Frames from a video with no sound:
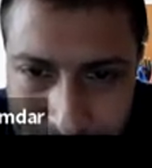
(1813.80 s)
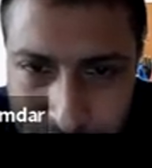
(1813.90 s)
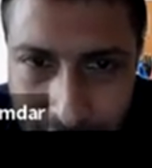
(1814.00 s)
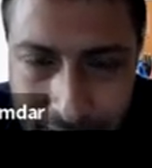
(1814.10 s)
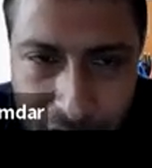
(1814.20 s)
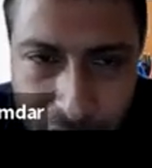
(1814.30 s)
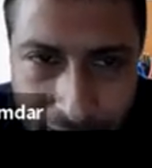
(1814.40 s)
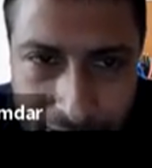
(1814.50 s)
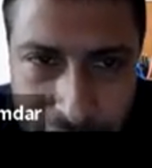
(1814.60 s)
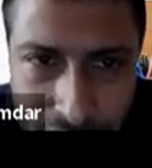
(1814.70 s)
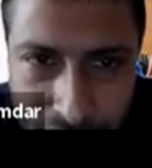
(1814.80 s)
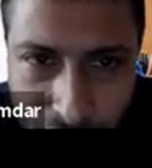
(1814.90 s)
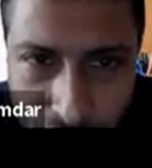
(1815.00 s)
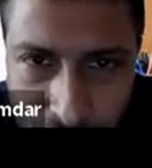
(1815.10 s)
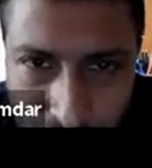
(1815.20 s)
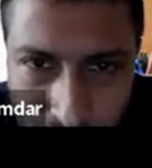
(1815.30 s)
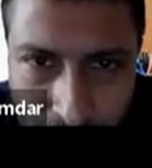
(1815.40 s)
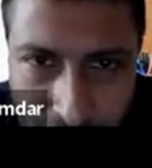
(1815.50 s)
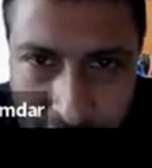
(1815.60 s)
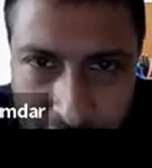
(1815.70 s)
you that you are actually going through a
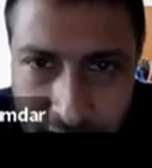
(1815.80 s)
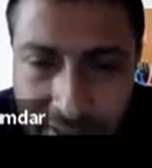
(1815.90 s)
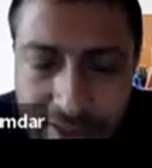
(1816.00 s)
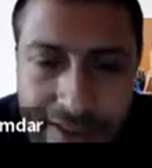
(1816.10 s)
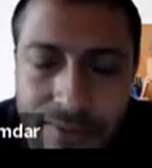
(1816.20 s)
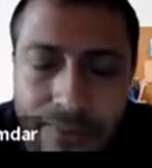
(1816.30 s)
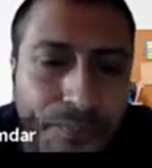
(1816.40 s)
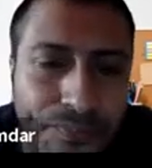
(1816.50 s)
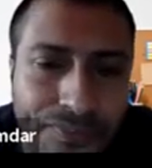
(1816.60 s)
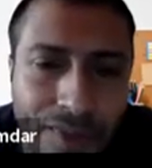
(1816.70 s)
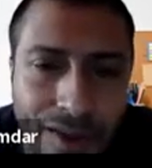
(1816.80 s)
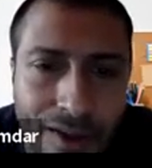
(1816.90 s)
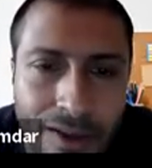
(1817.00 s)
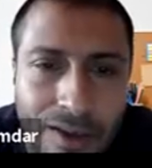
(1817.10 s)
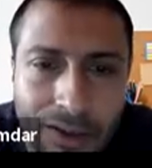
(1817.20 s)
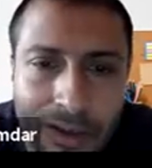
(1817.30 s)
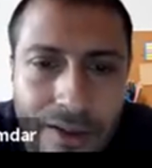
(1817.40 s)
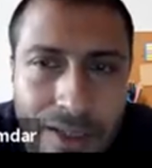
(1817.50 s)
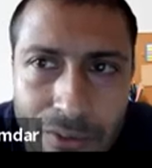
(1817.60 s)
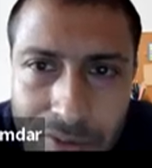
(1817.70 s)
bridge like this.
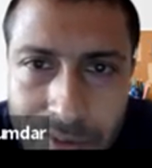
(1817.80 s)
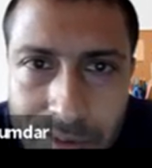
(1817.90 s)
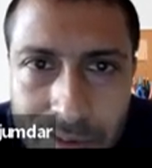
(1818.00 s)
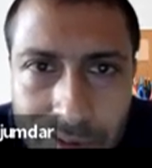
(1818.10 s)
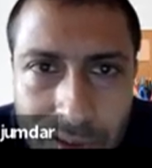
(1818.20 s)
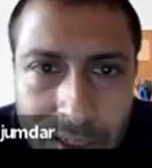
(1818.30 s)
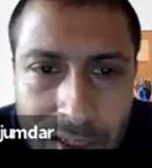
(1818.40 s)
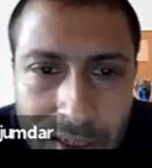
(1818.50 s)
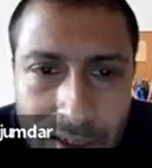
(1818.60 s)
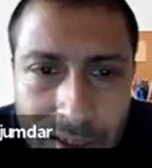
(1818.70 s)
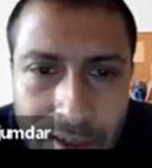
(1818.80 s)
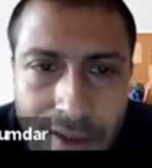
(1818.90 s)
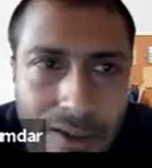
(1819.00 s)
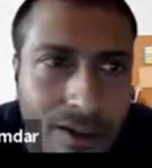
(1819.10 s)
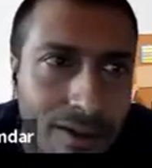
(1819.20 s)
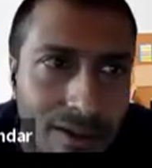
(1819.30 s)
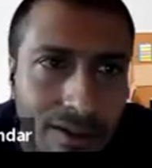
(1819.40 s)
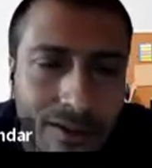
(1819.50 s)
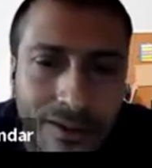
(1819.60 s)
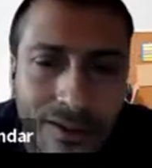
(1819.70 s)
Now, uh,
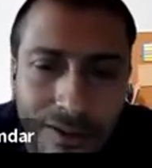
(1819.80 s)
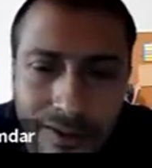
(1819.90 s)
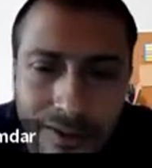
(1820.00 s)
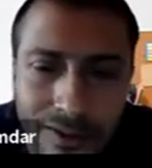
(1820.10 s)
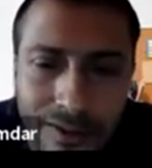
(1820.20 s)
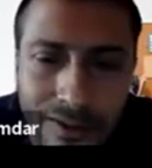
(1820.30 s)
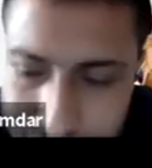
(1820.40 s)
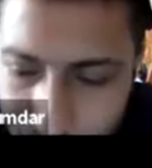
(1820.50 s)
this